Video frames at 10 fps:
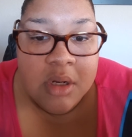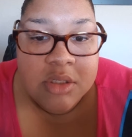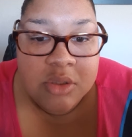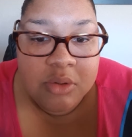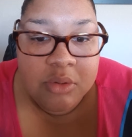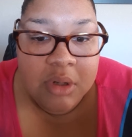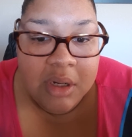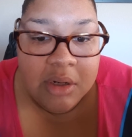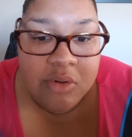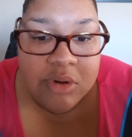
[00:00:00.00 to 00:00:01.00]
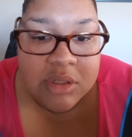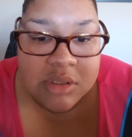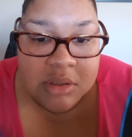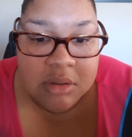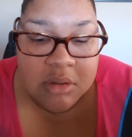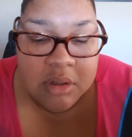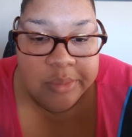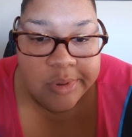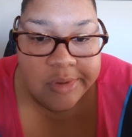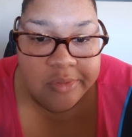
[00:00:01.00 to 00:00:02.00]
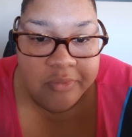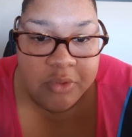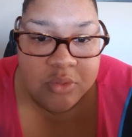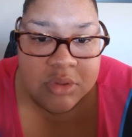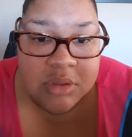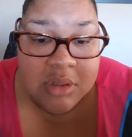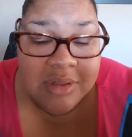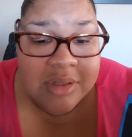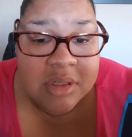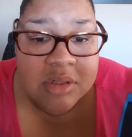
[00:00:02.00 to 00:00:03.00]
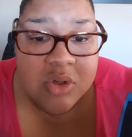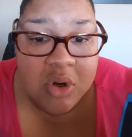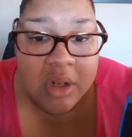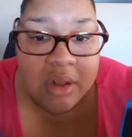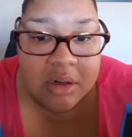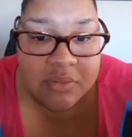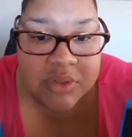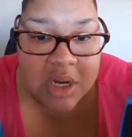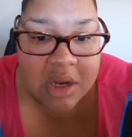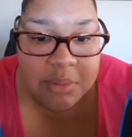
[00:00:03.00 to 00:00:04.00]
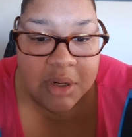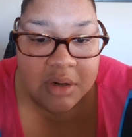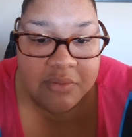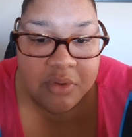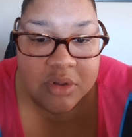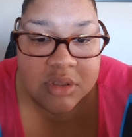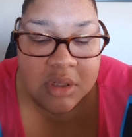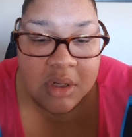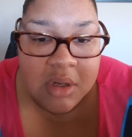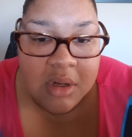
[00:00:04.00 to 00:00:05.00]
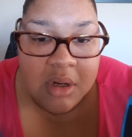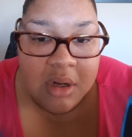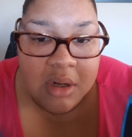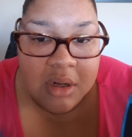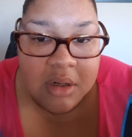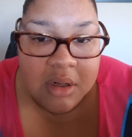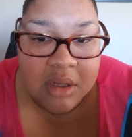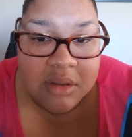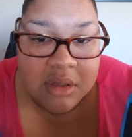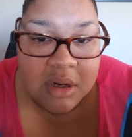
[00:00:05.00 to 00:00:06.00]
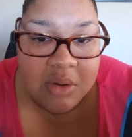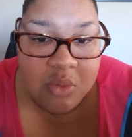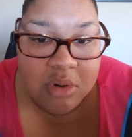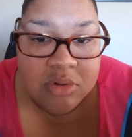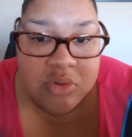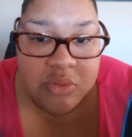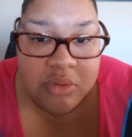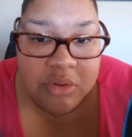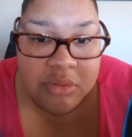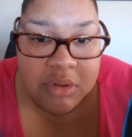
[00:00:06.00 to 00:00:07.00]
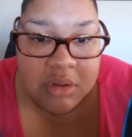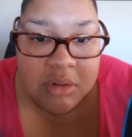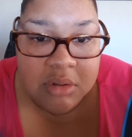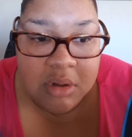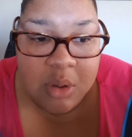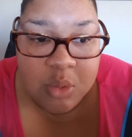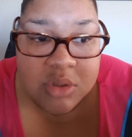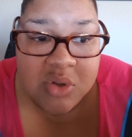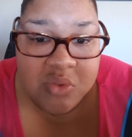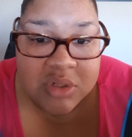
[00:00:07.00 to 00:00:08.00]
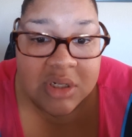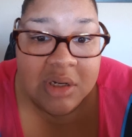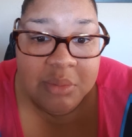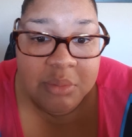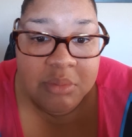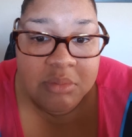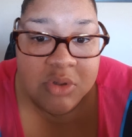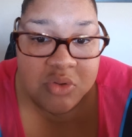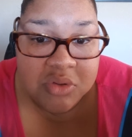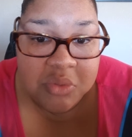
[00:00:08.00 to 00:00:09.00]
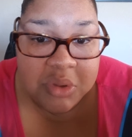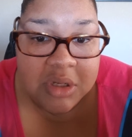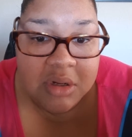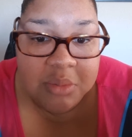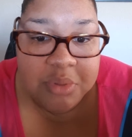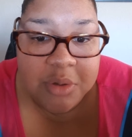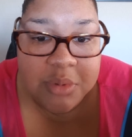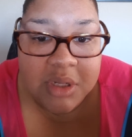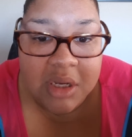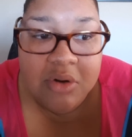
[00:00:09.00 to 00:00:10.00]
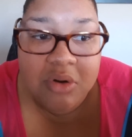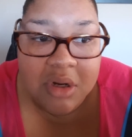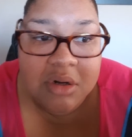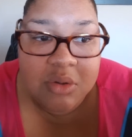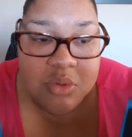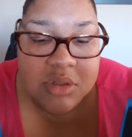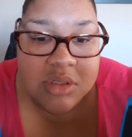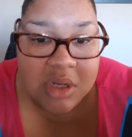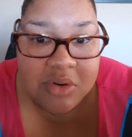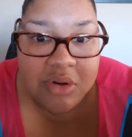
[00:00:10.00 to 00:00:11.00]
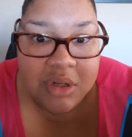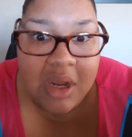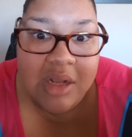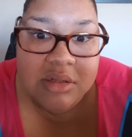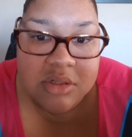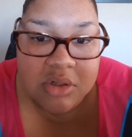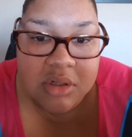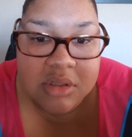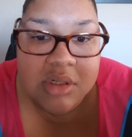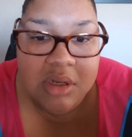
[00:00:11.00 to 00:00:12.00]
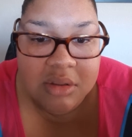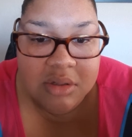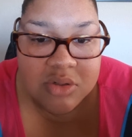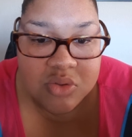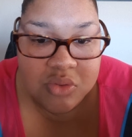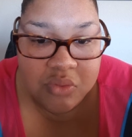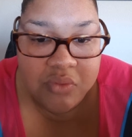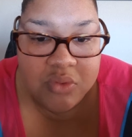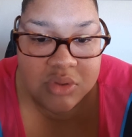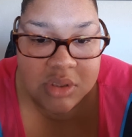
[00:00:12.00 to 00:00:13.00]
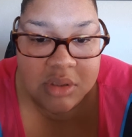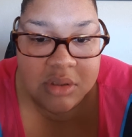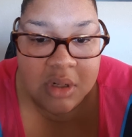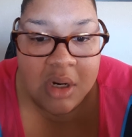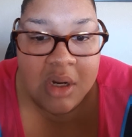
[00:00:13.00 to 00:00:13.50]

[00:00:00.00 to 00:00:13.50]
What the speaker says: So I agreed to complete the reviews. It took a lot of time and effort. I think I worked 2 to 3 hours overtime during the week, and probably 8 or 9 hours Saturday and Sunday to get these reviews done